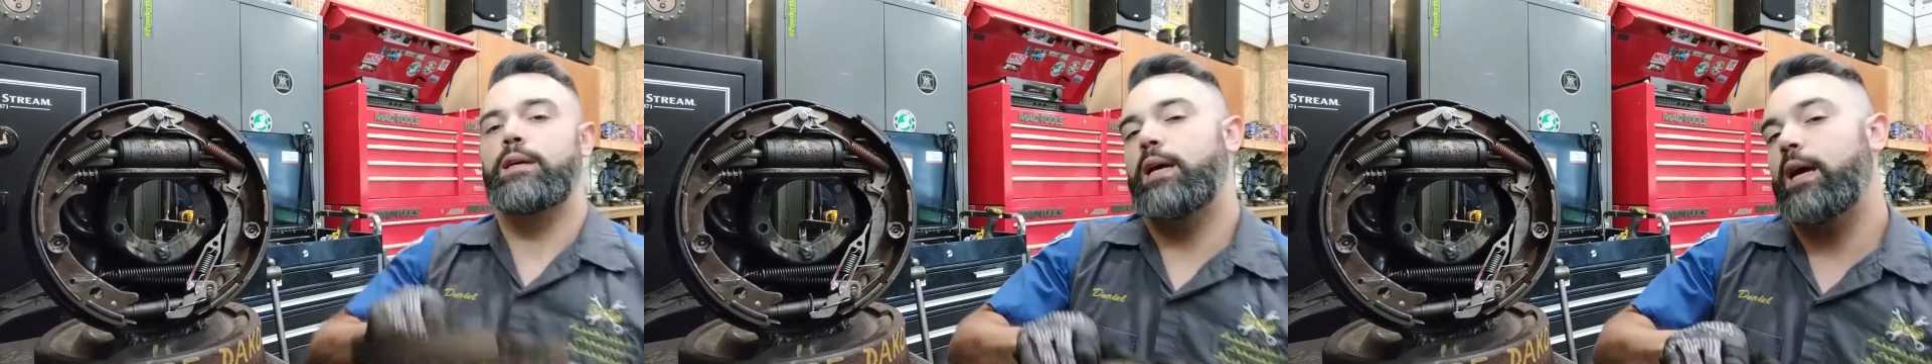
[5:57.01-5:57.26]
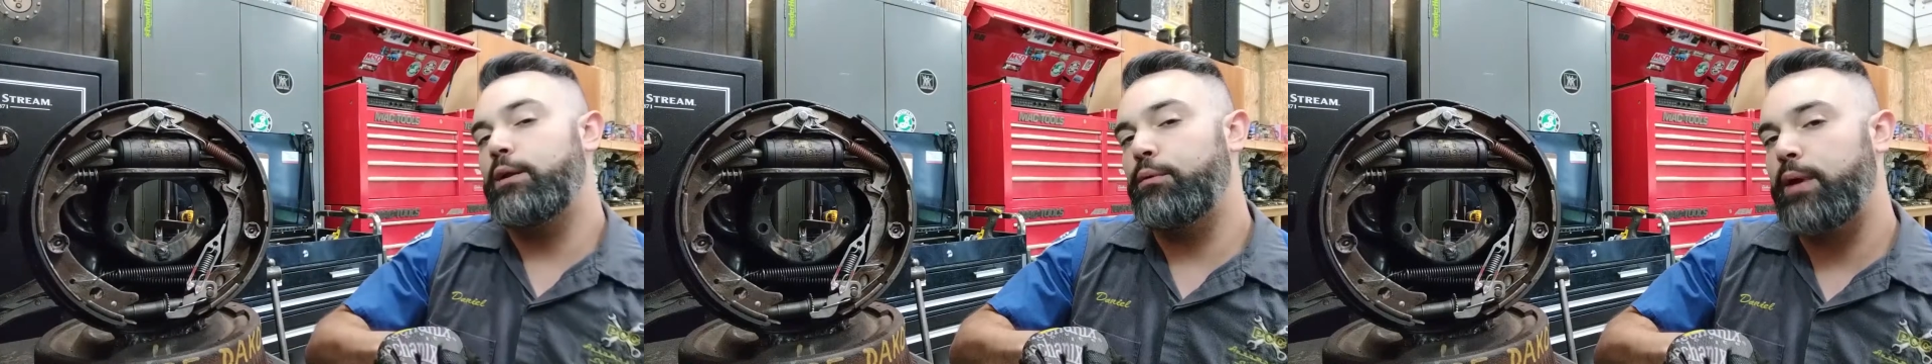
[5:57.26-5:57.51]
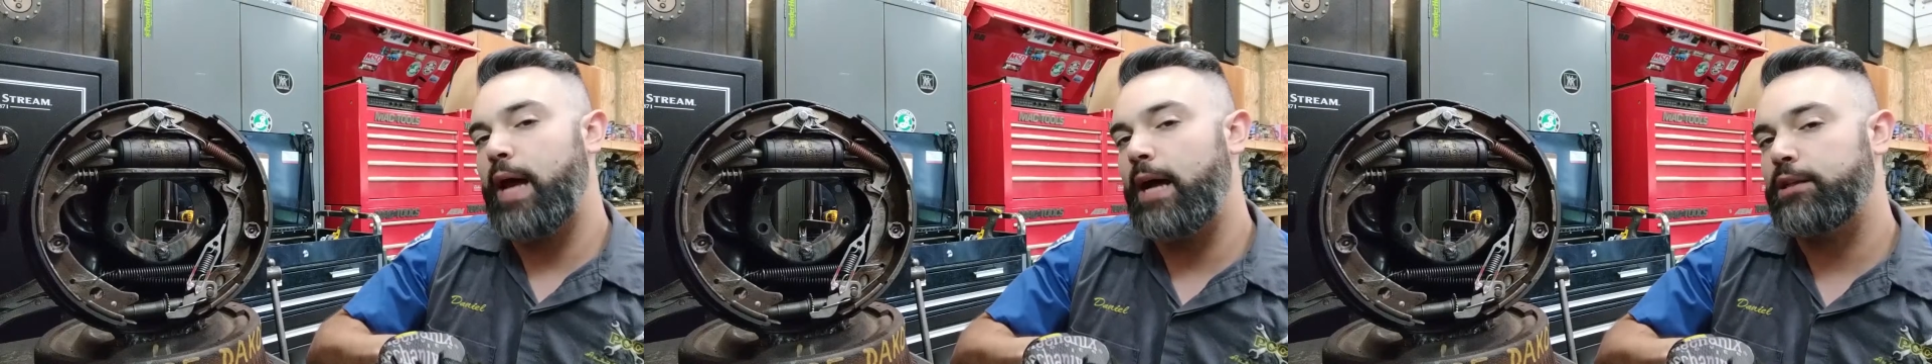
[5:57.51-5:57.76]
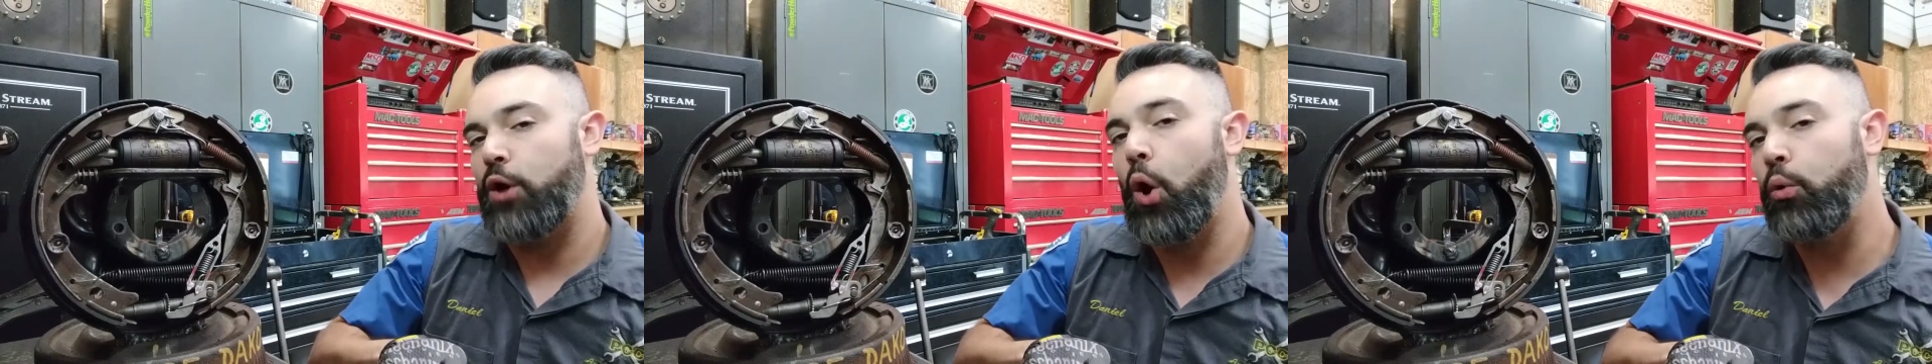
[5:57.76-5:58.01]
and it would
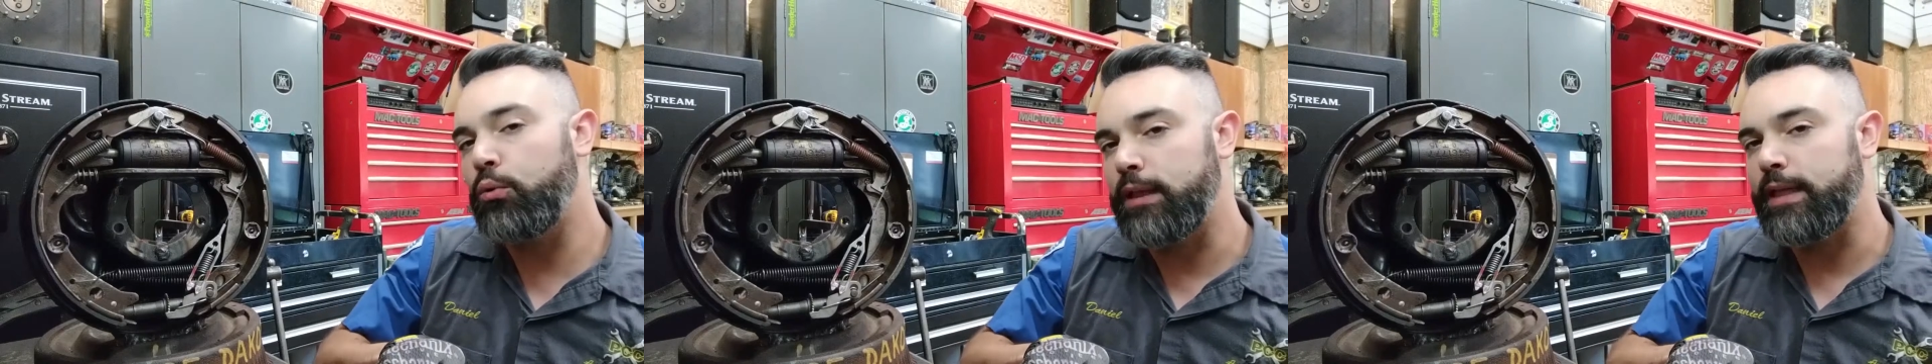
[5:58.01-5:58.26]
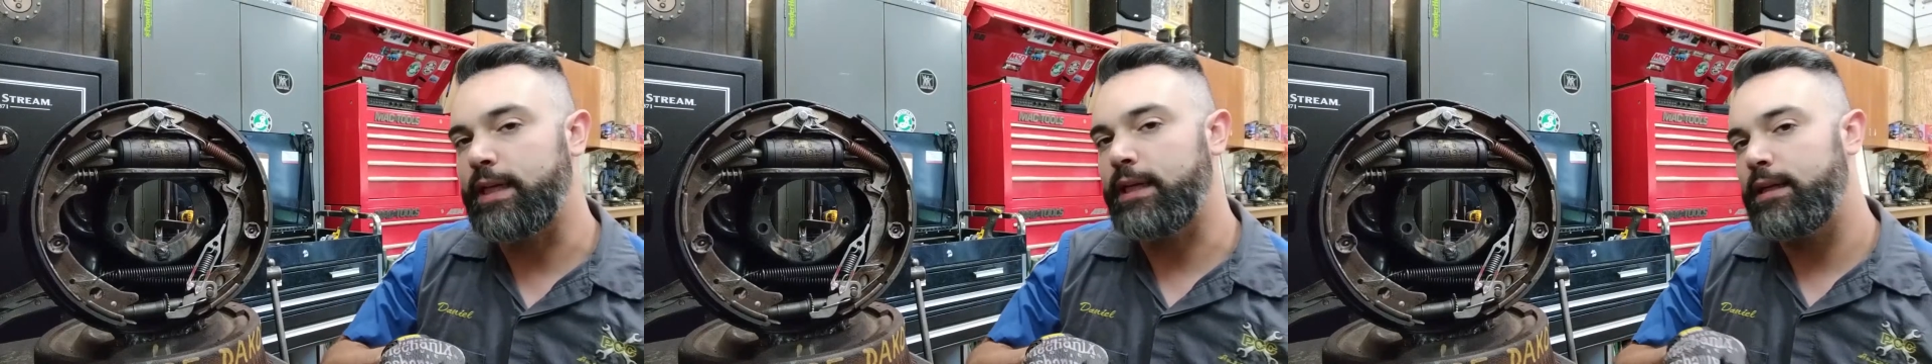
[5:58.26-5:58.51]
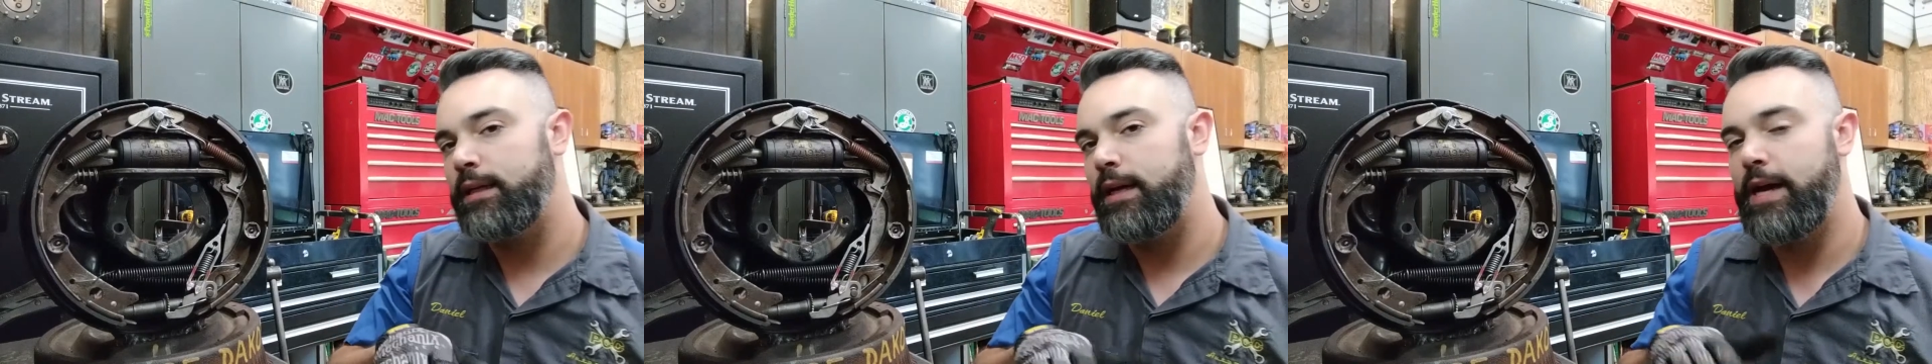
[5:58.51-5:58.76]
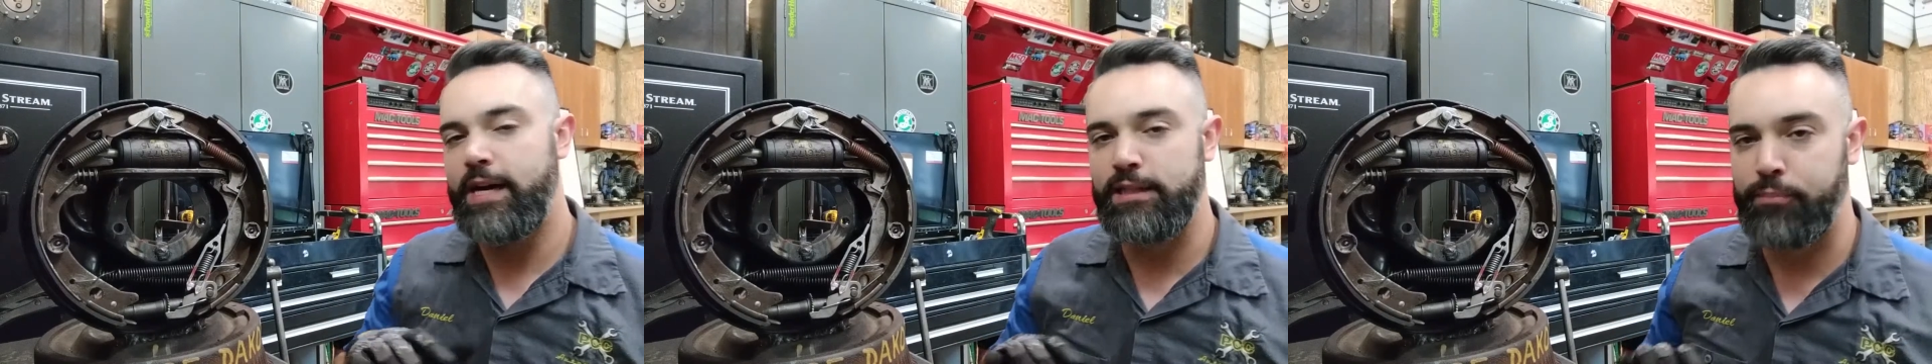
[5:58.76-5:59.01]
act only
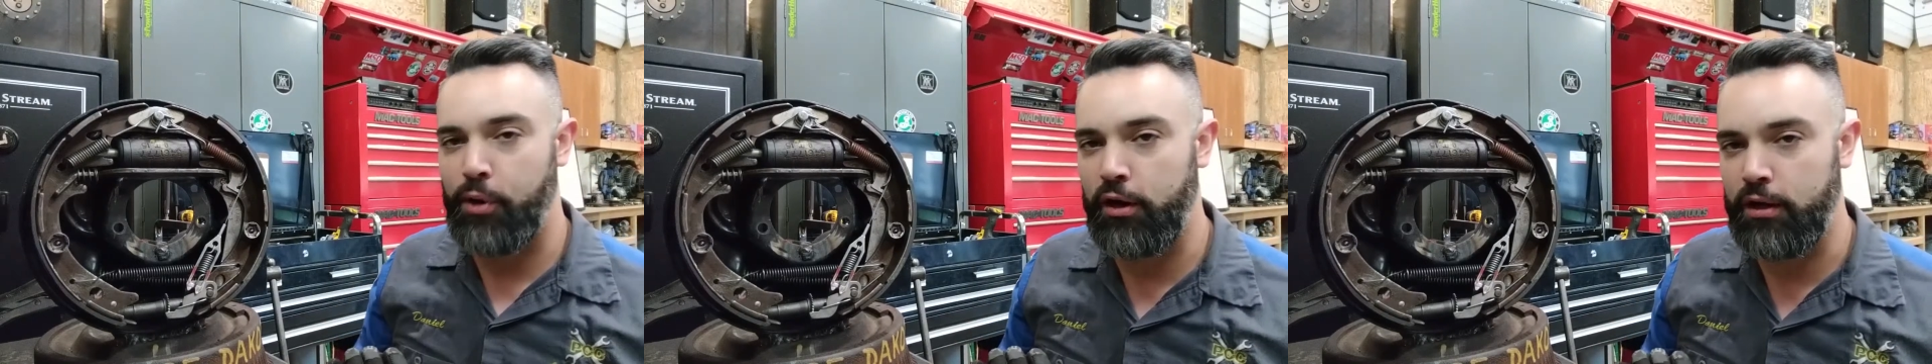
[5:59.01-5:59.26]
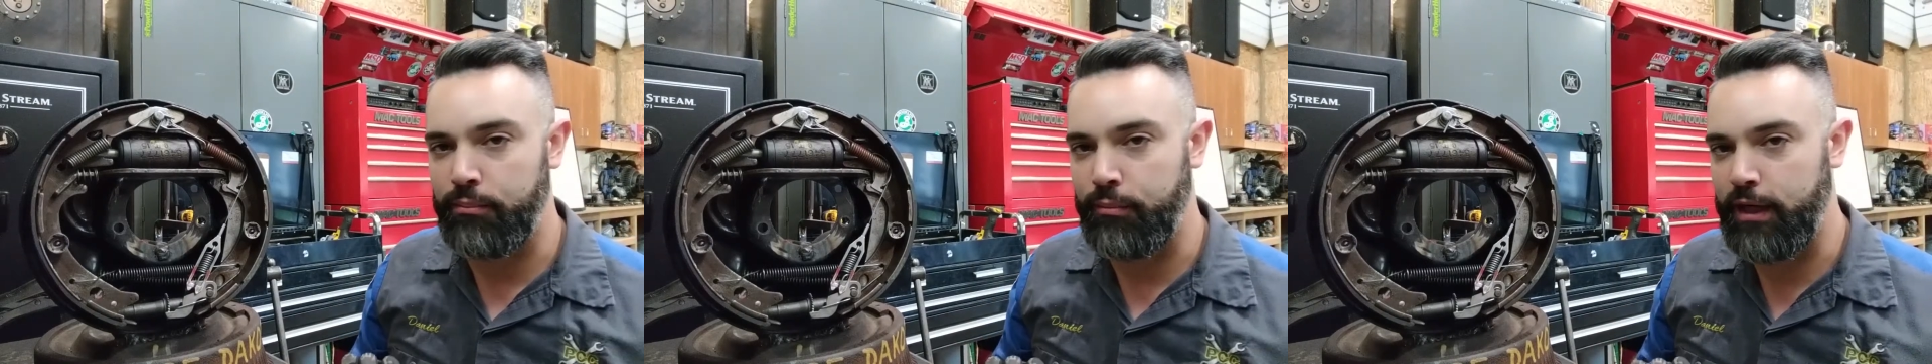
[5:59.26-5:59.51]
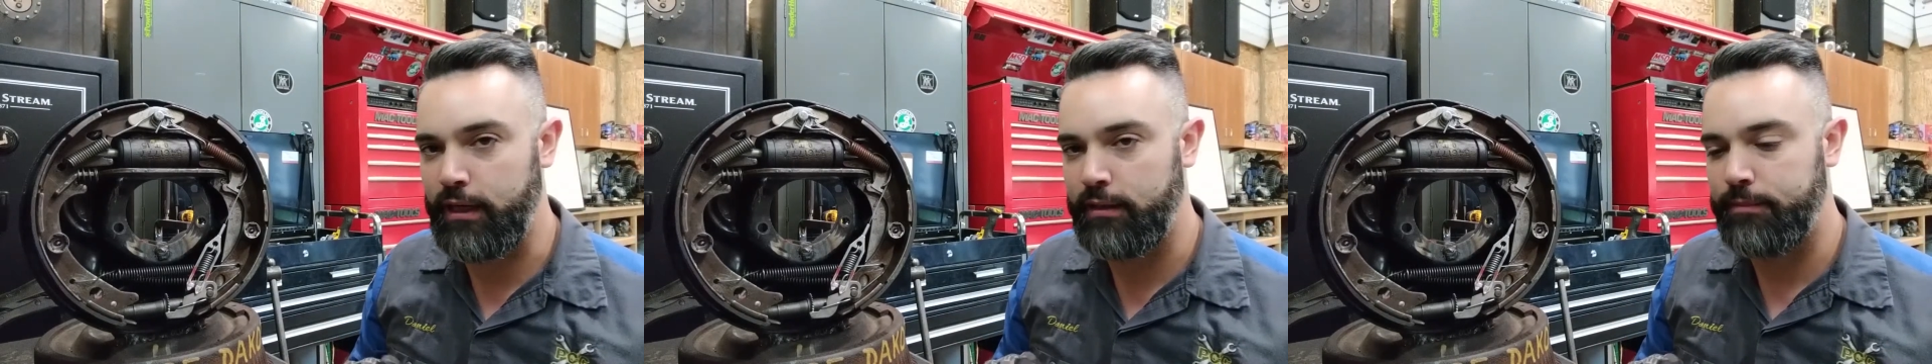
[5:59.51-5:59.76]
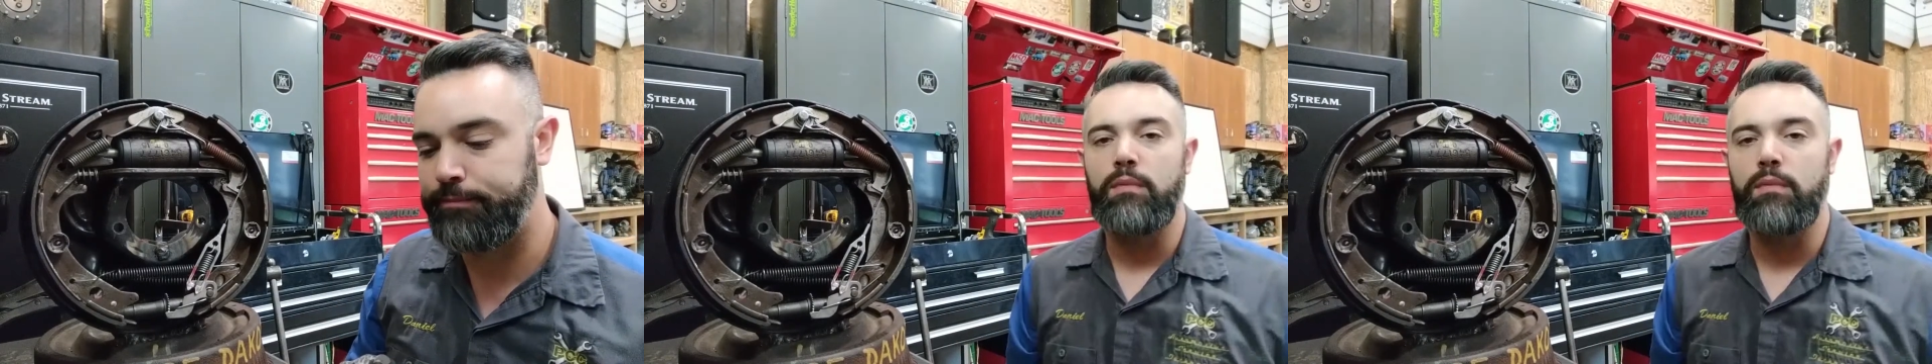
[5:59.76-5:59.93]
as a parking brake.